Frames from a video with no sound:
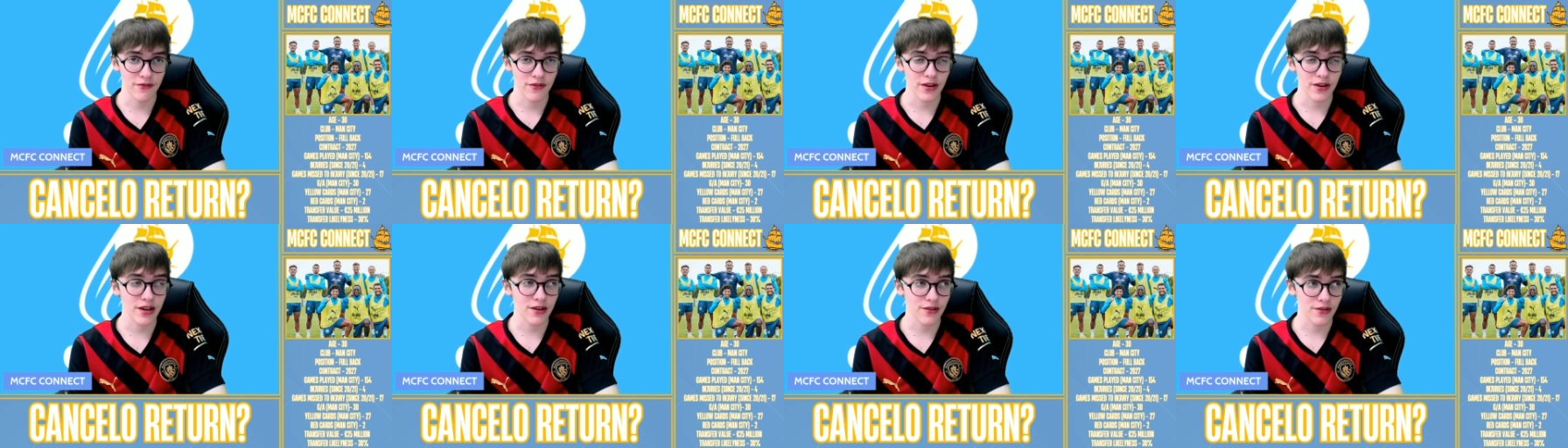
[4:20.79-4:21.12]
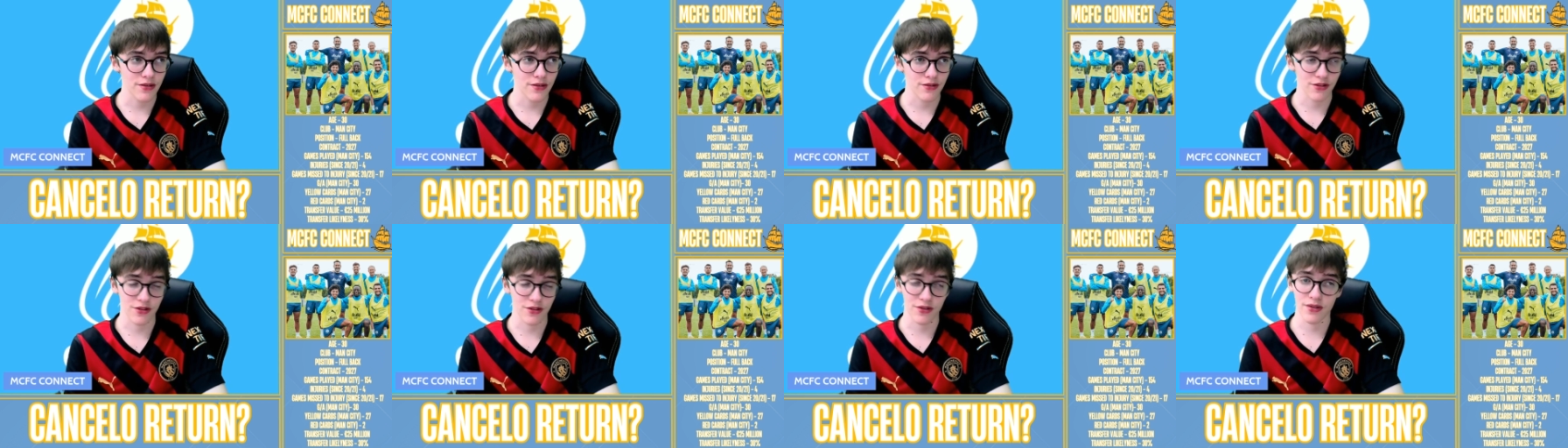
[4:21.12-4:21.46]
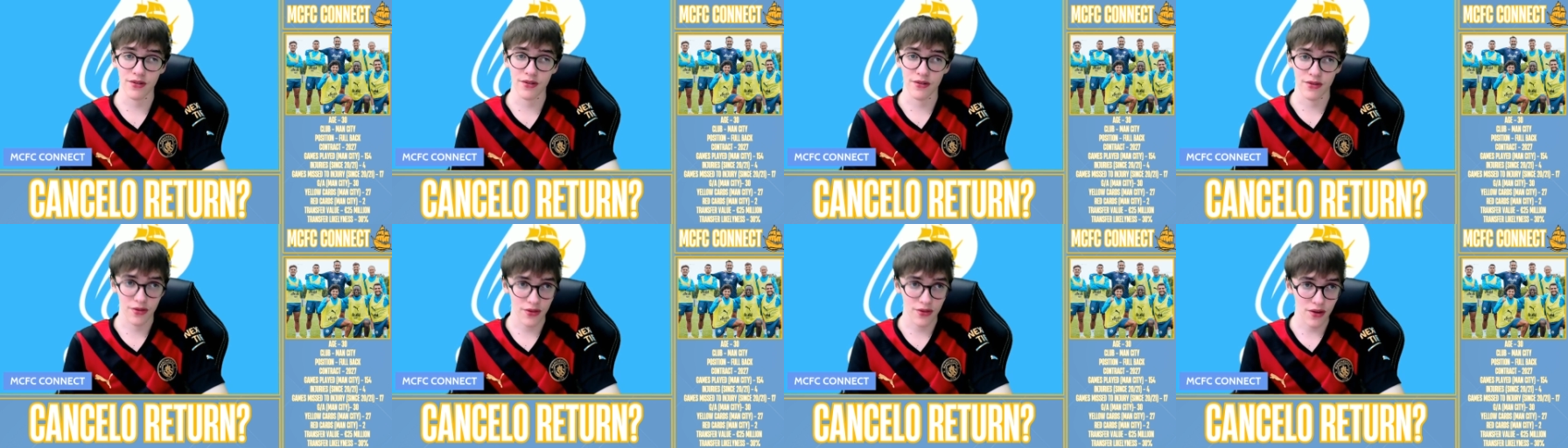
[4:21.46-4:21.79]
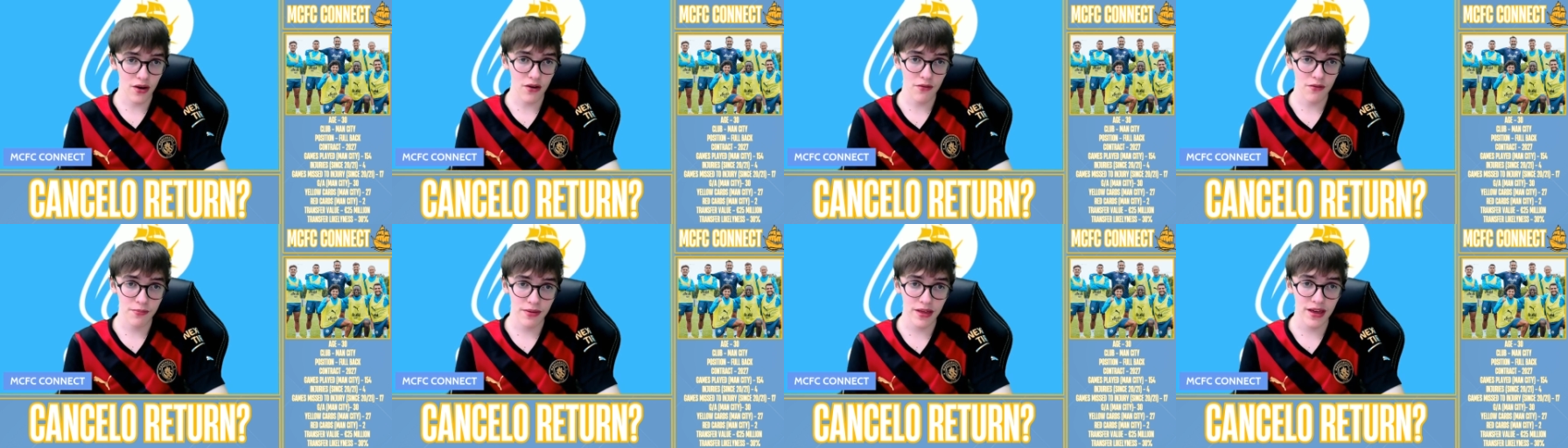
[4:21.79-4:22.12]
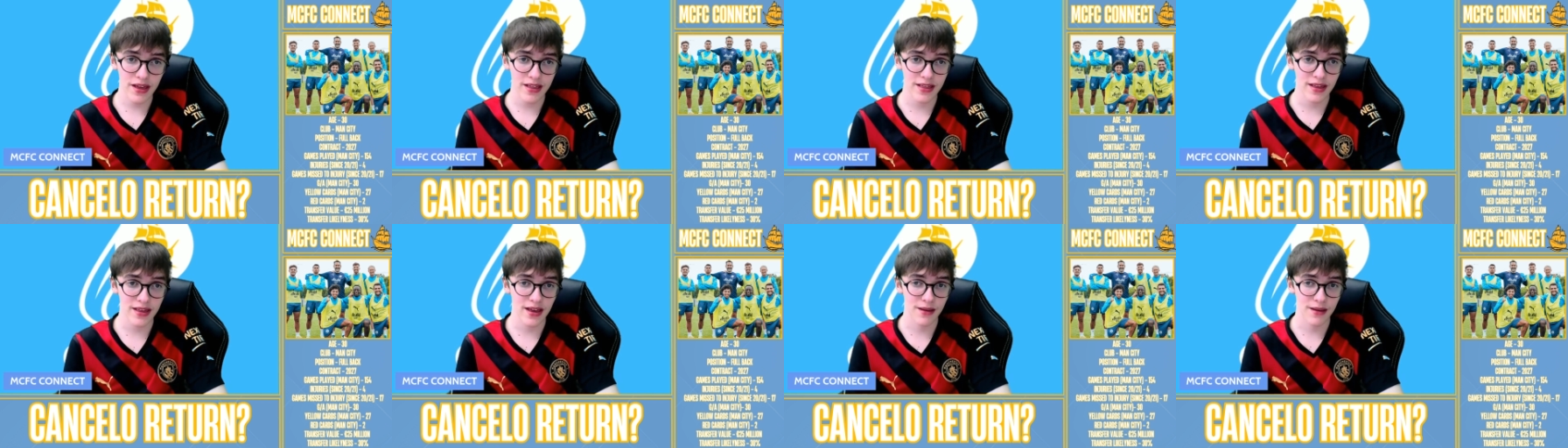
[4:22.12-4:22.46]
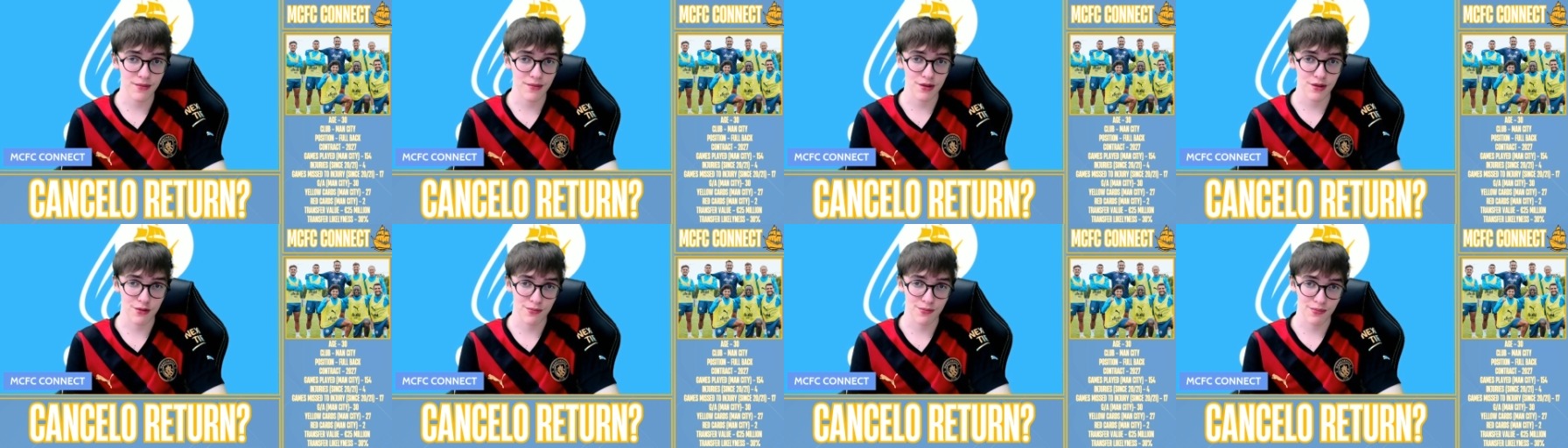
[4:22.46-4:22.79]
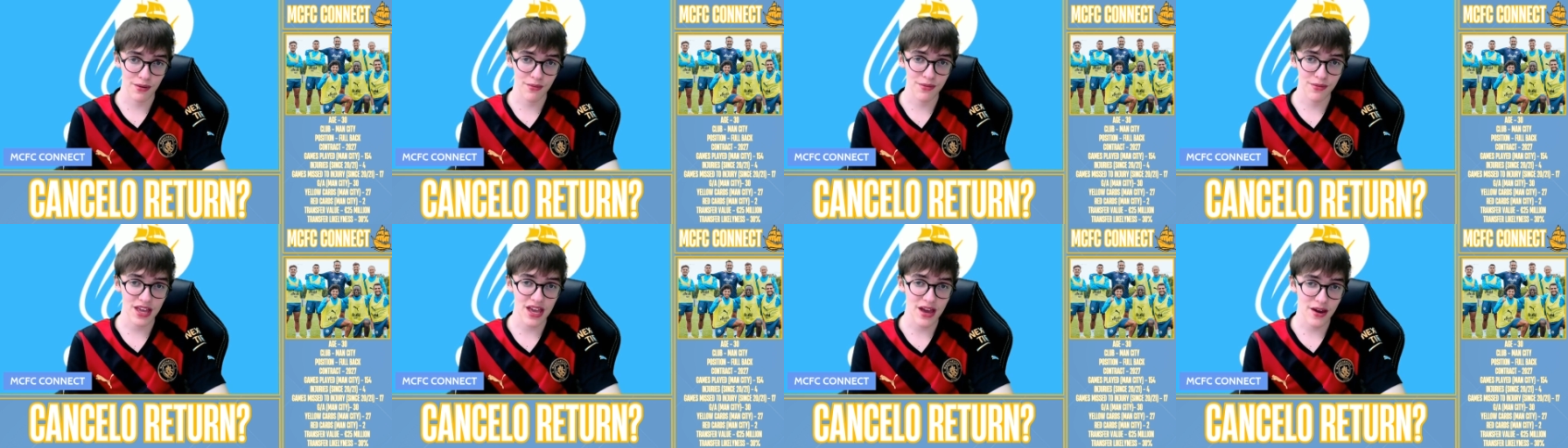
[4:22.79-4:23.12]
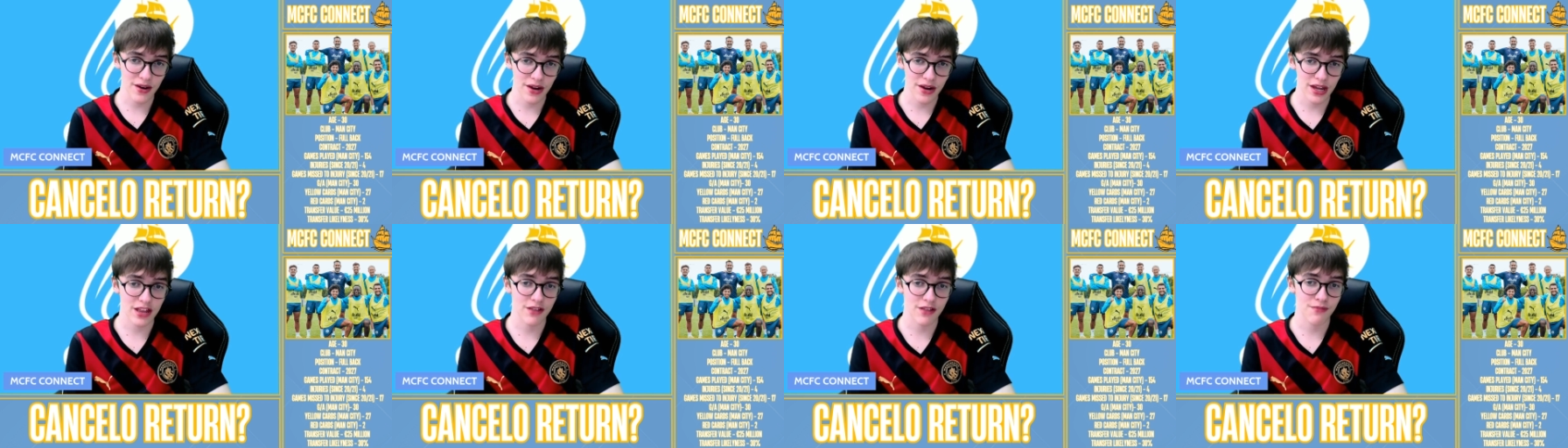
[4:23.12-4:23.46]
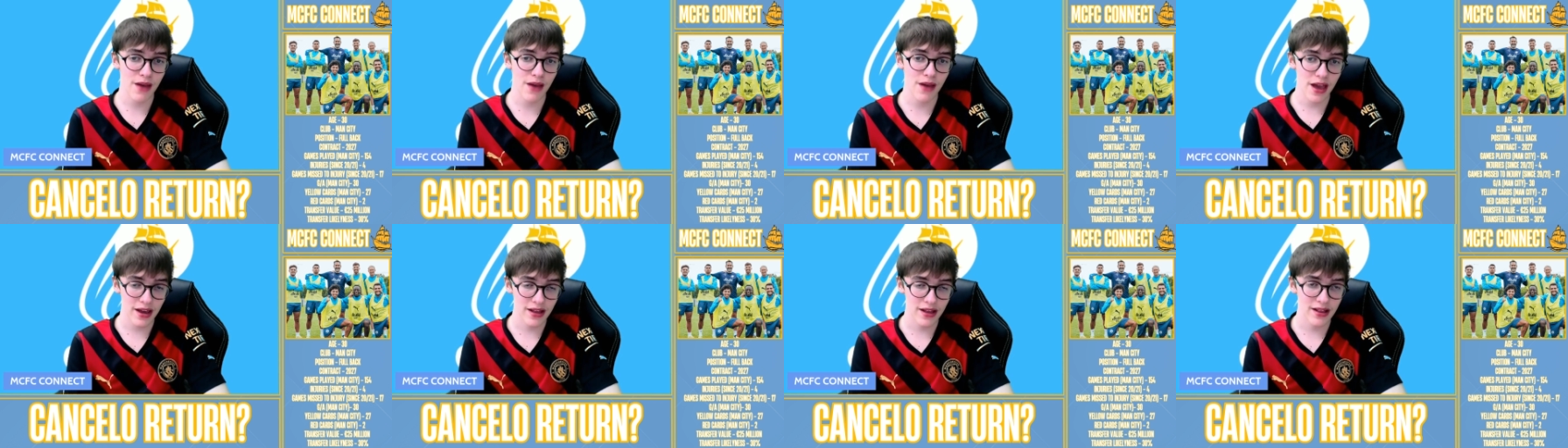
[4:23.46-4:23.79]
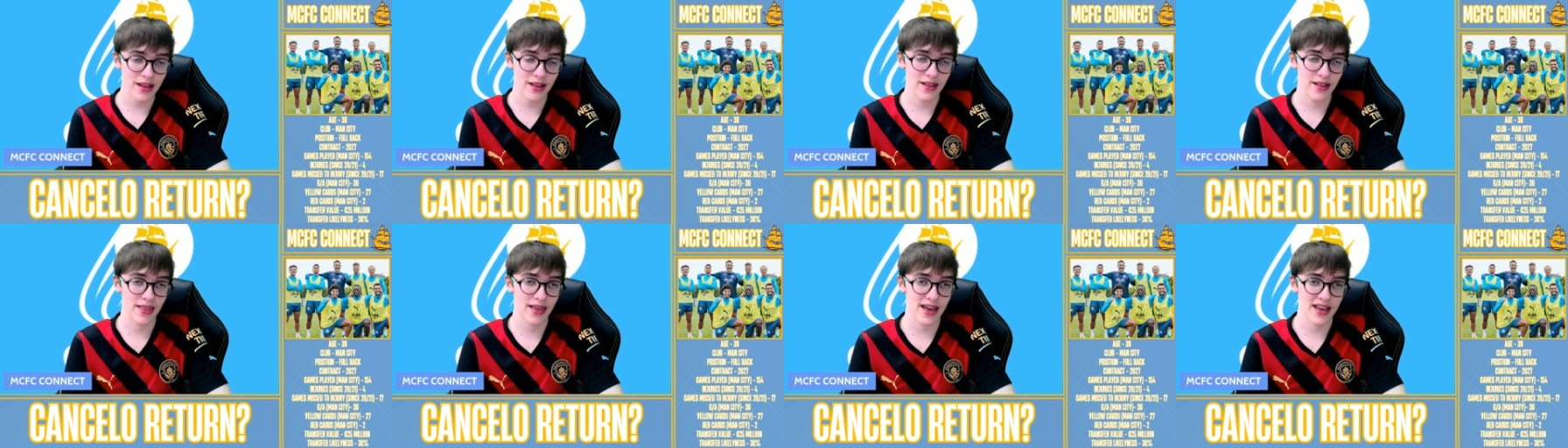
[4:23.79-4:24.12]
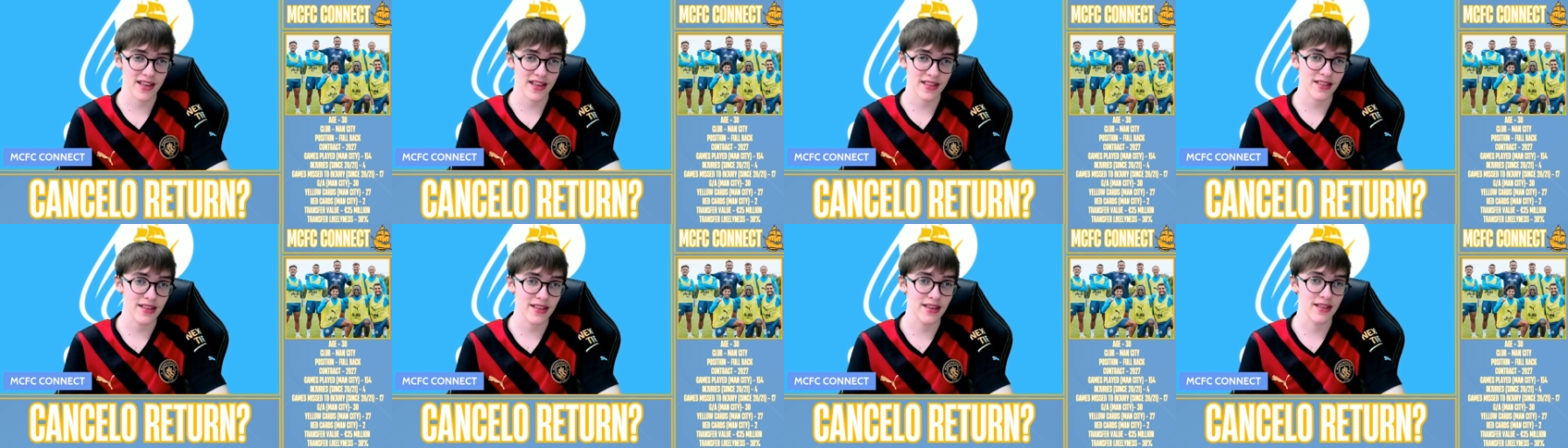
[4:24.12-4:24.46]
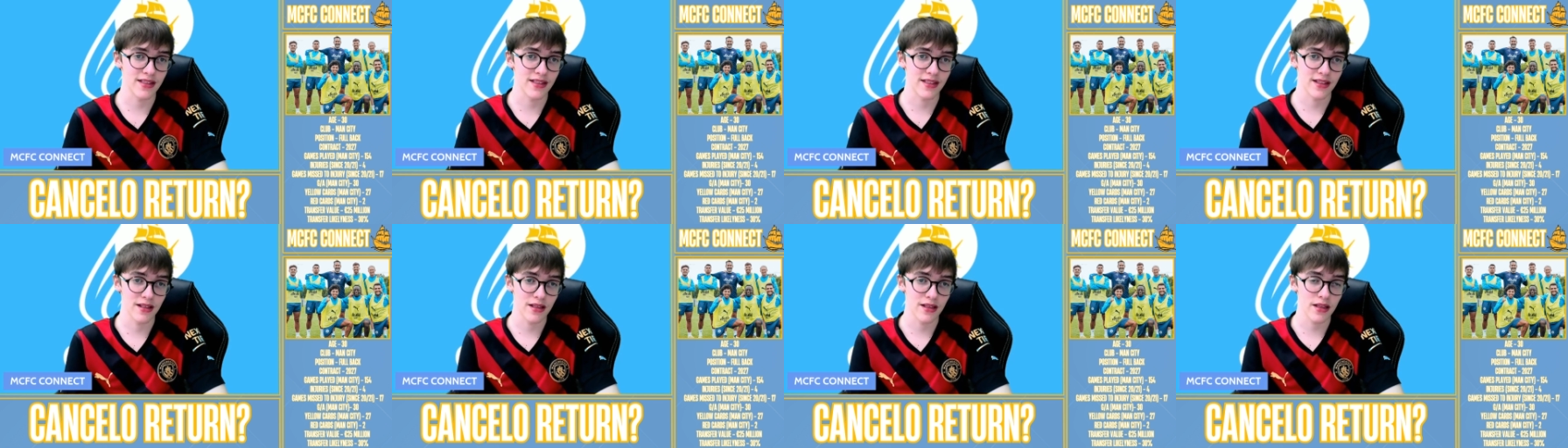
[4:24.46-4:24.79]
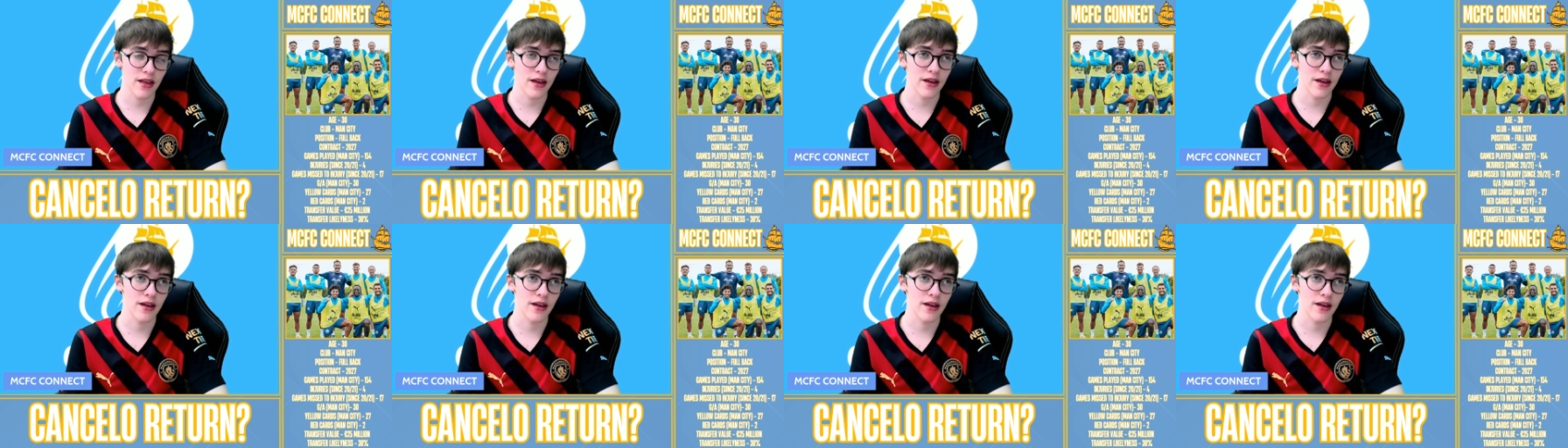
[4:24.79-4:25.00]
Rico Lewis got a lot of play time that was probably unexpected last season,